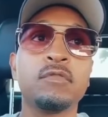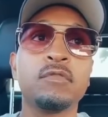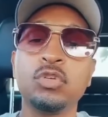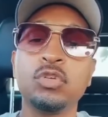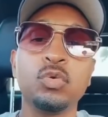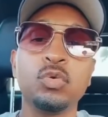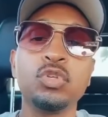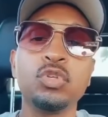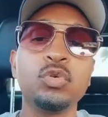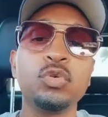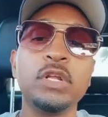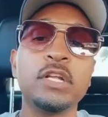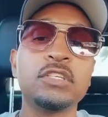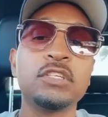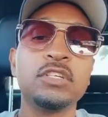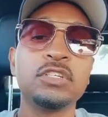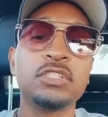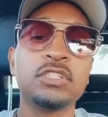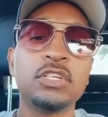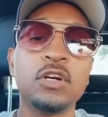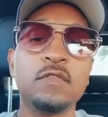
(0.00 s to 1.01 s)
You wouldn't do that
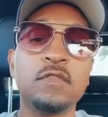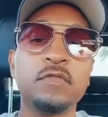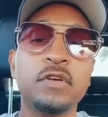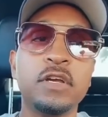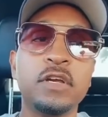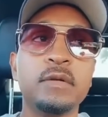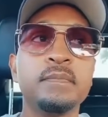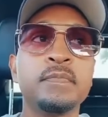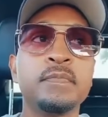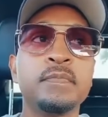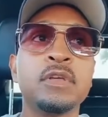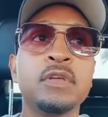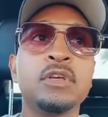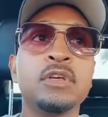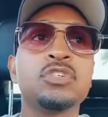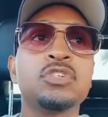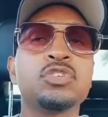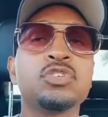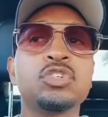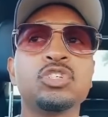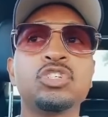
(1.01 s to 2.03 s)
to yourself, right?
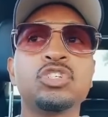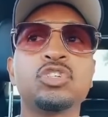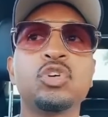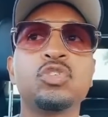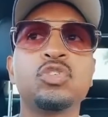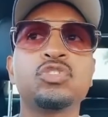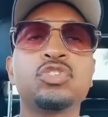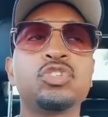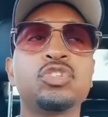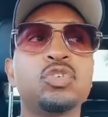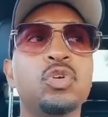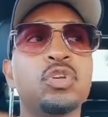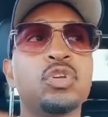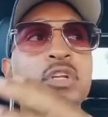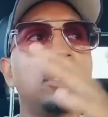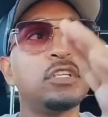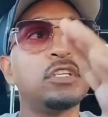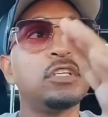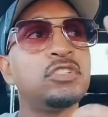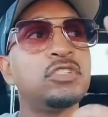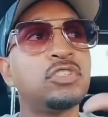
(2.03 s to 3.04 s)
So it just goes to show you
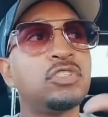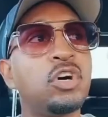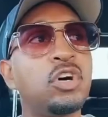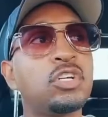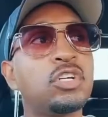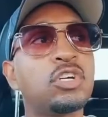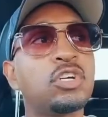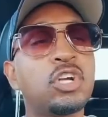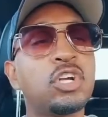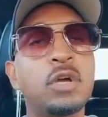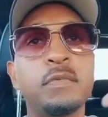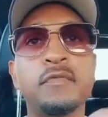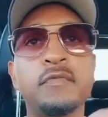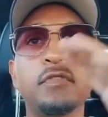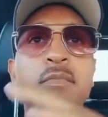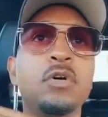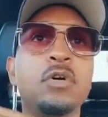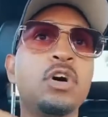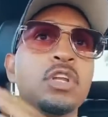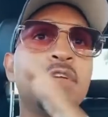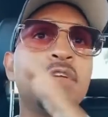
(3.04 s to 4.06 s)
that these thoughts are coming
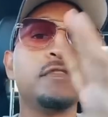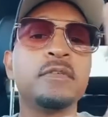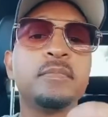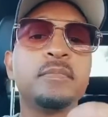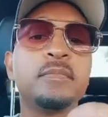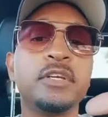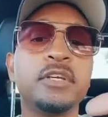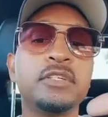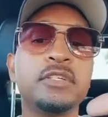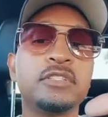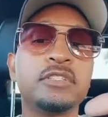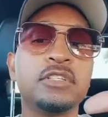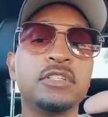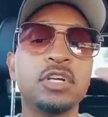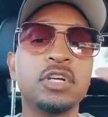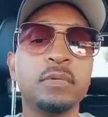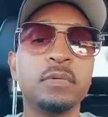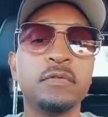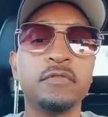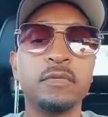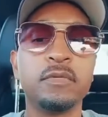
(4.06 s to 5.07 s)
from all different places. They're
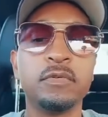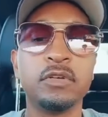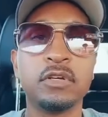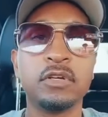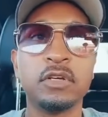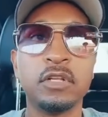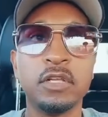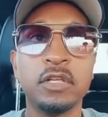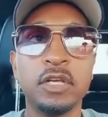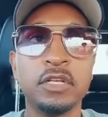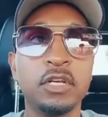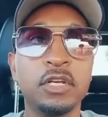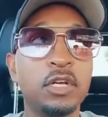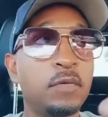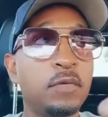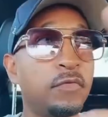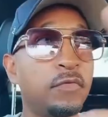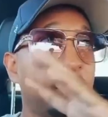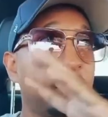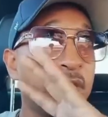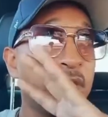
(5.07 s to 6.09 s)
coming from your collect. They
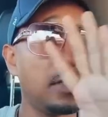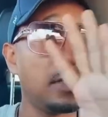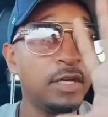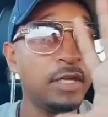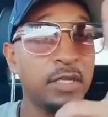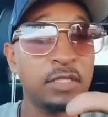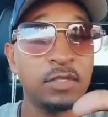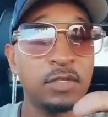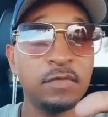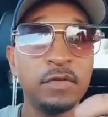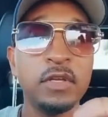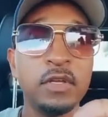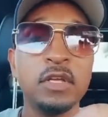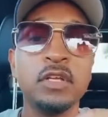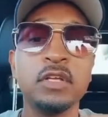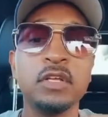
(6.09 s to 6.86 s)
come from the collective.